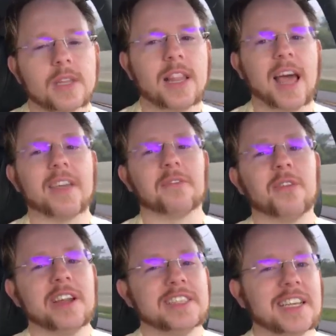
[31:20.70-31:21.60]
Like
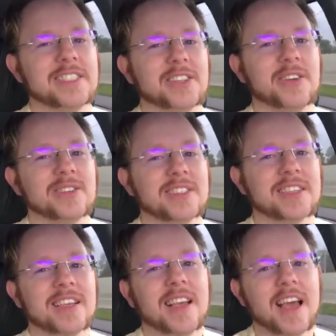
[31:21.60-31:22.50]
free
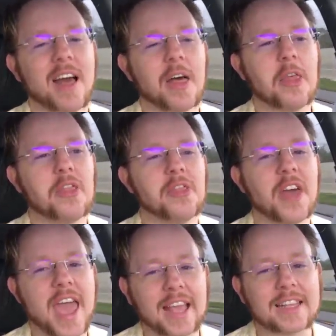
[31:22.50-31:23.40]
t-shirts.
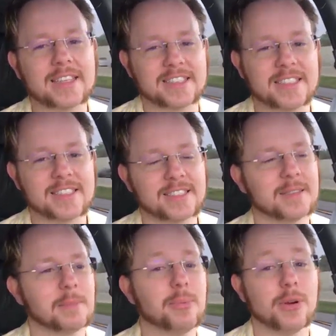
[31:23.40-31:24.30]
Thanks.
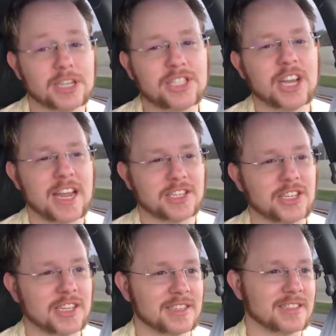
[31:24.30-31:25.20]
Appreciate
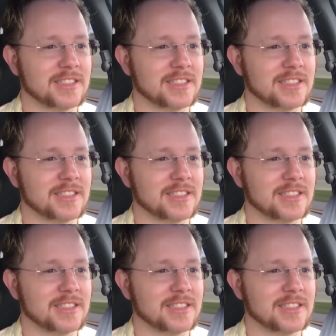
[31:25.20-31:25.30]
you.